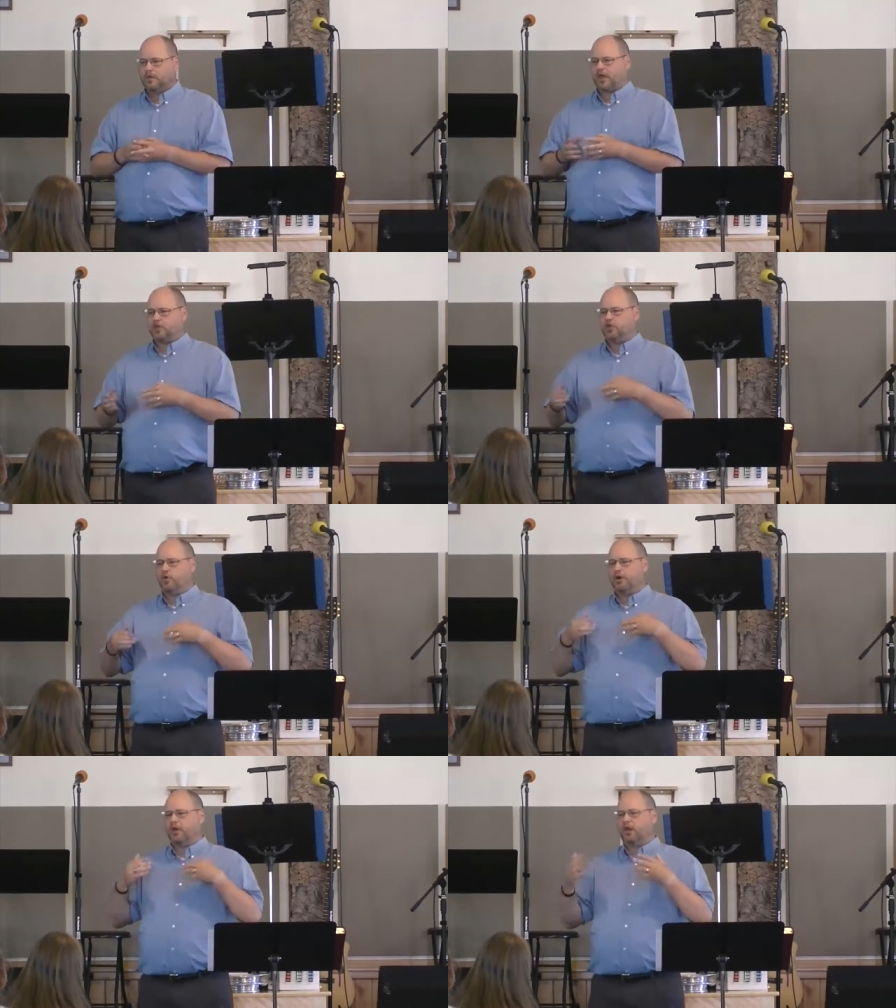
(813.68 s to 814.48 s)
that
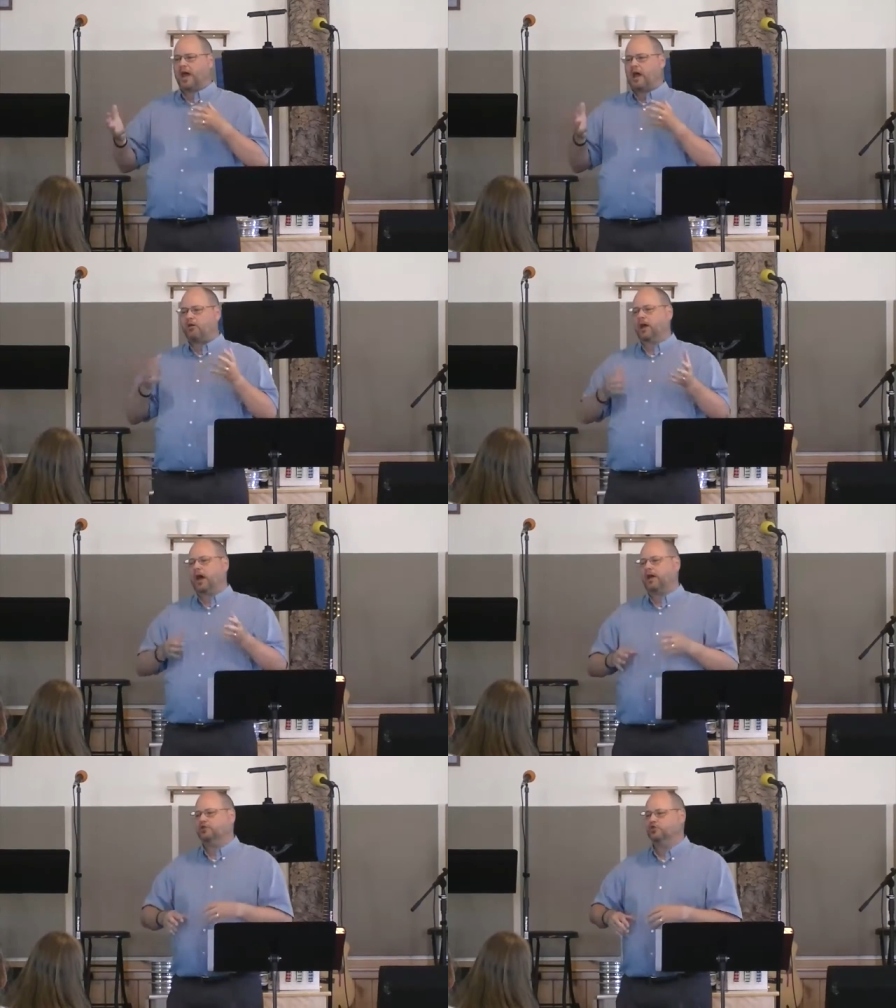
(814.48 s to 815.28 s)
you would allow
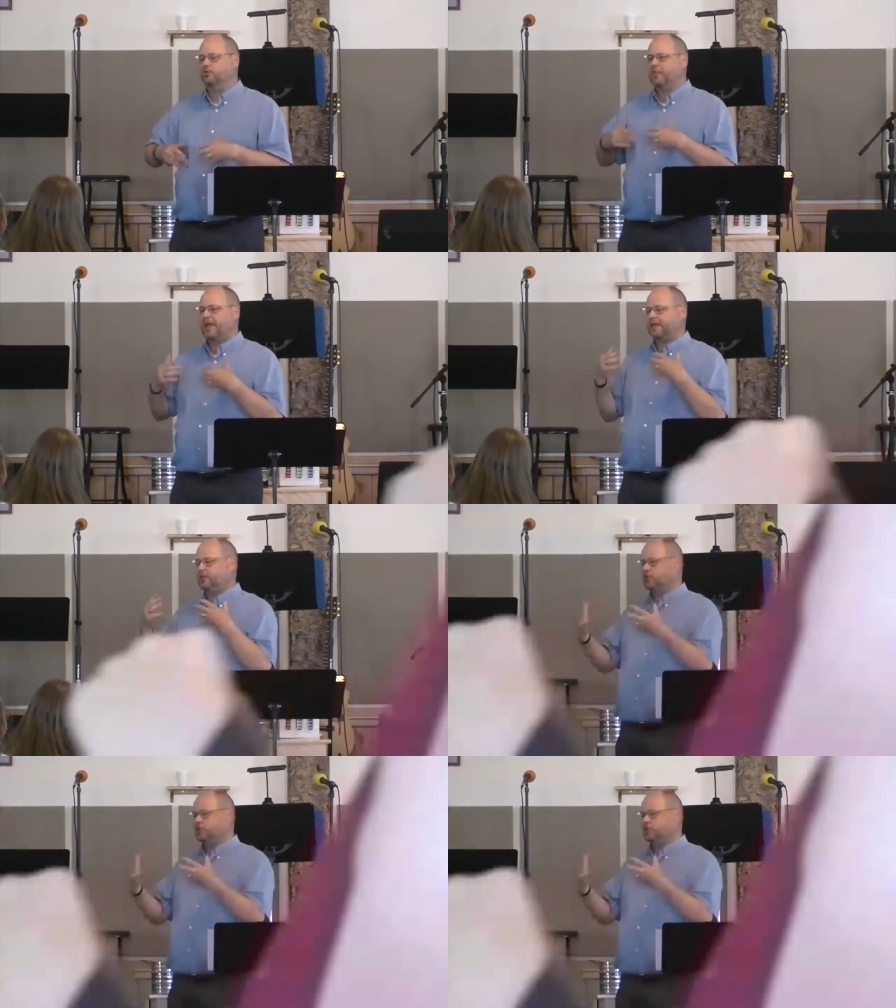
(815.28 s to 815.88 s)
God to make